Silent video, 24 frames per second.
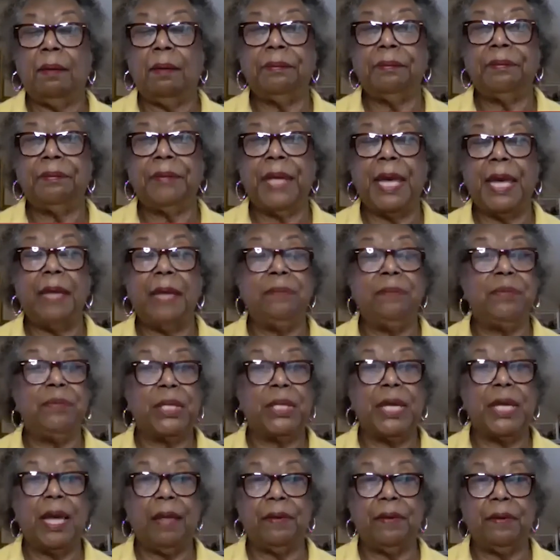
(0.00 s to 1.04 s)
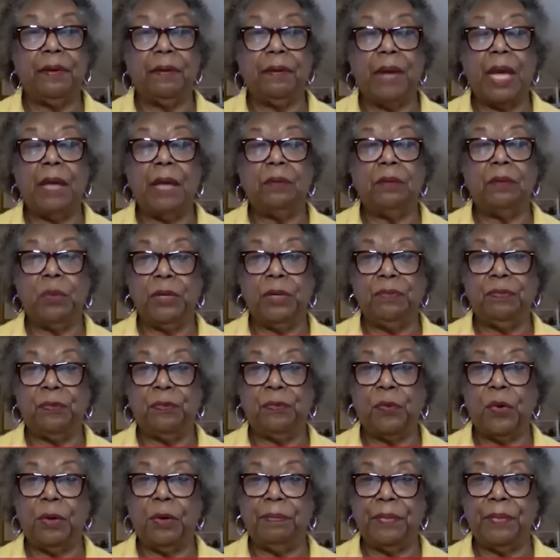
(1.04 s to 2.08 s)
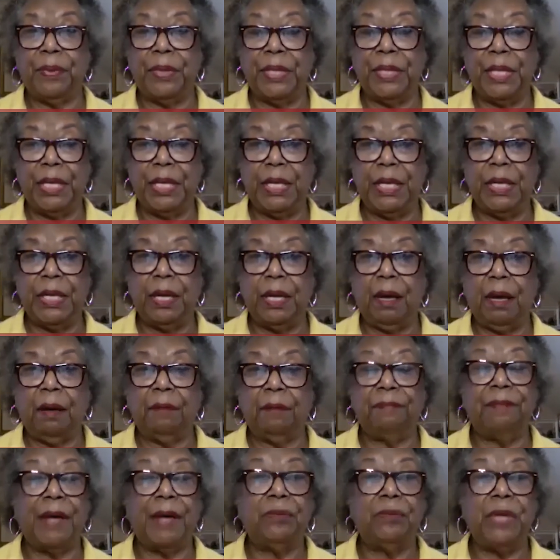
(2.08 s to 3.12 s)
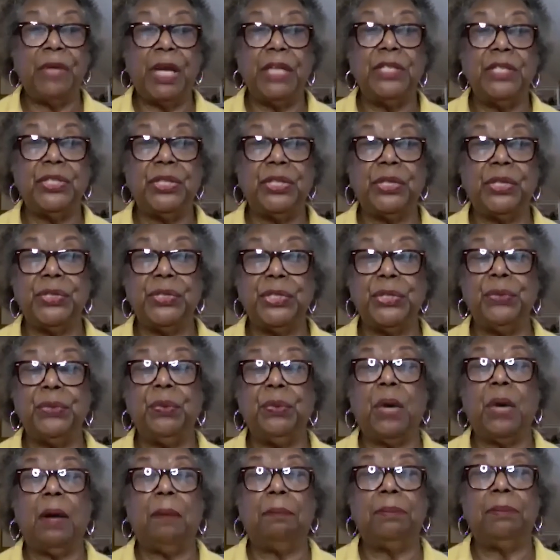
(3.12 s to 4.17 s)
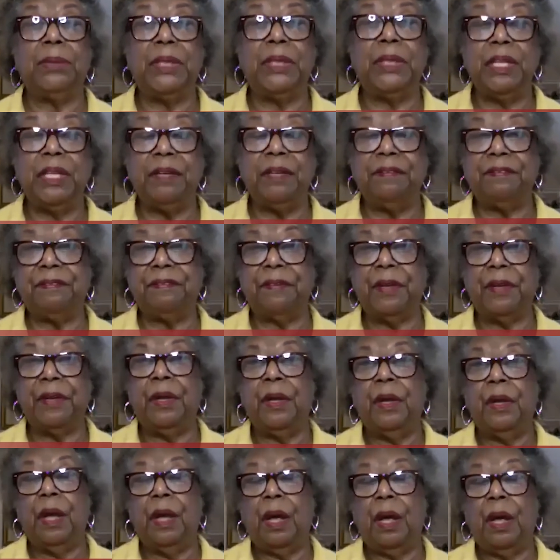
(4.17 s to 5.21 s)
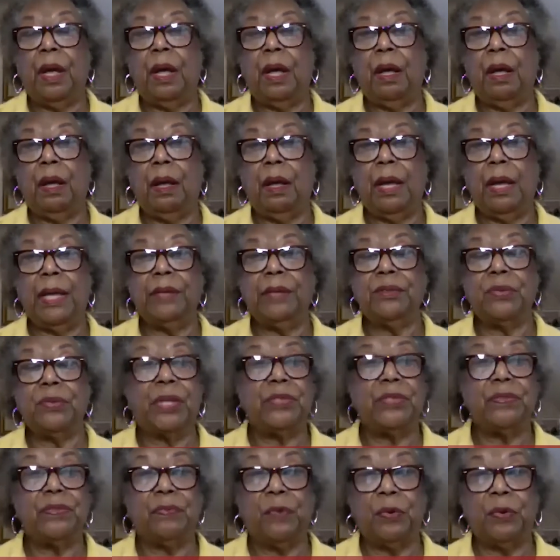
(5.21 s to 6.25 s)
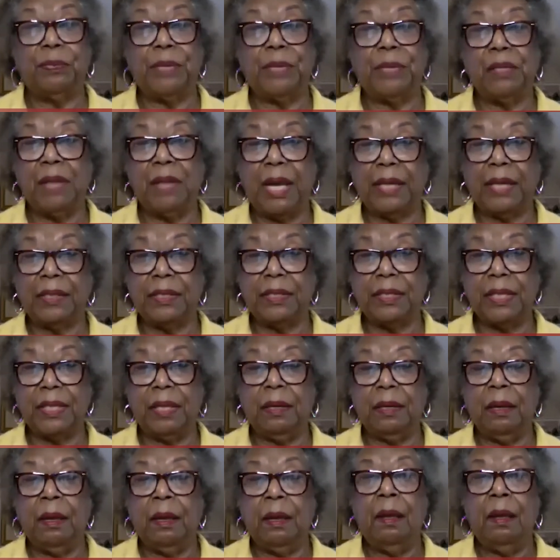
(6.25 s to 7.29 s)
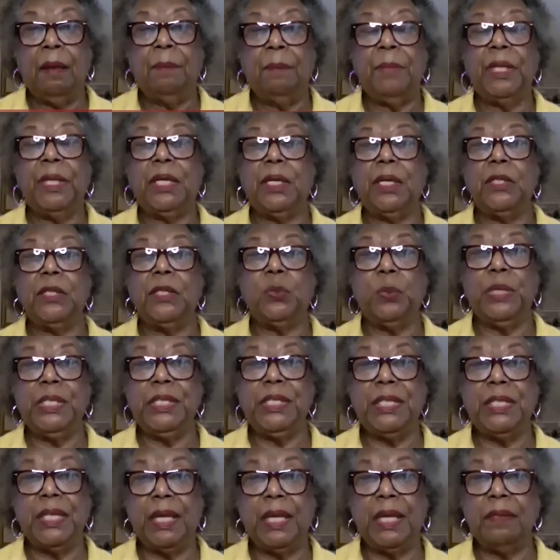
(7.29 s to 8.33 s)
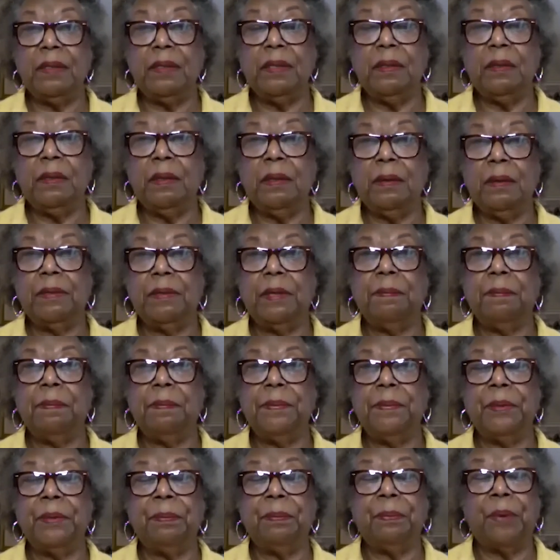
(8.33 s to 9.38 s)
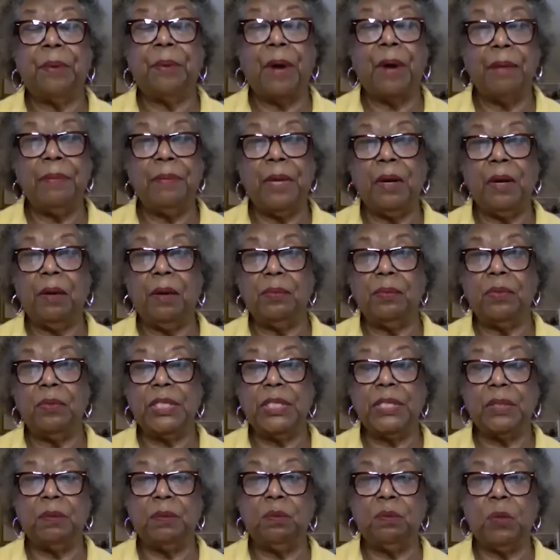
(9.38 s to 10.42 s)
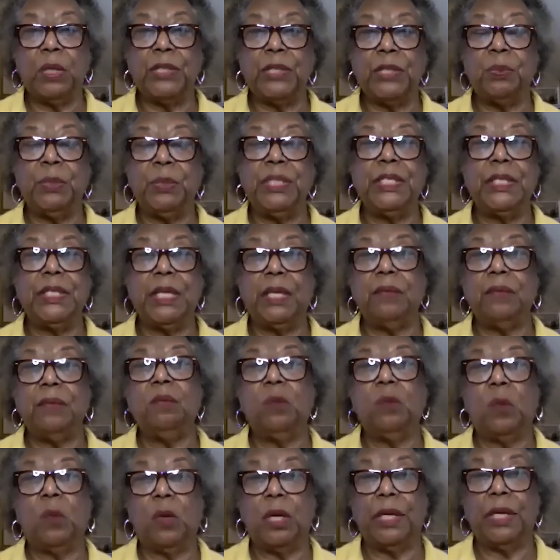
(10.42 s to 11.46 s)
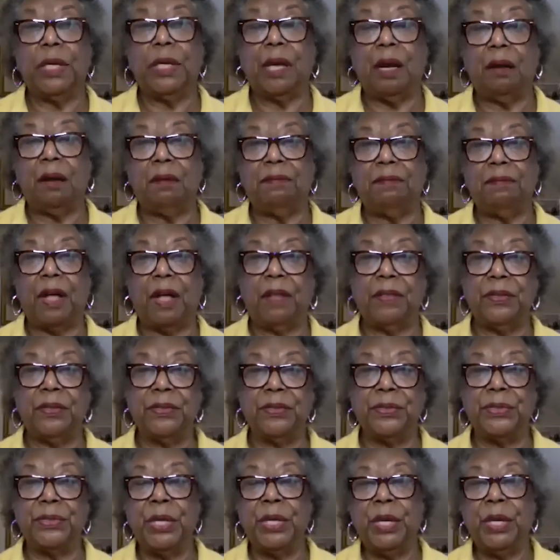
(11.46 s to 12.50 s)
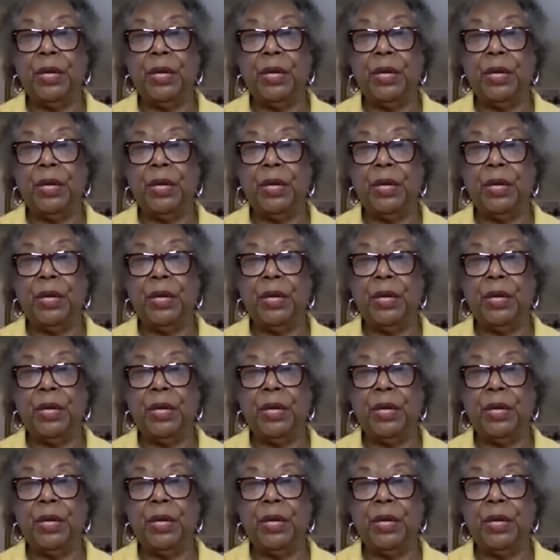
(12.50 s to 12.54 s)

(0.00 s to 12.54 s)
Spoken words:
came together and we formed the foundation to uplift and transform their legacy. Because the primary reason was we didn't want our fathers'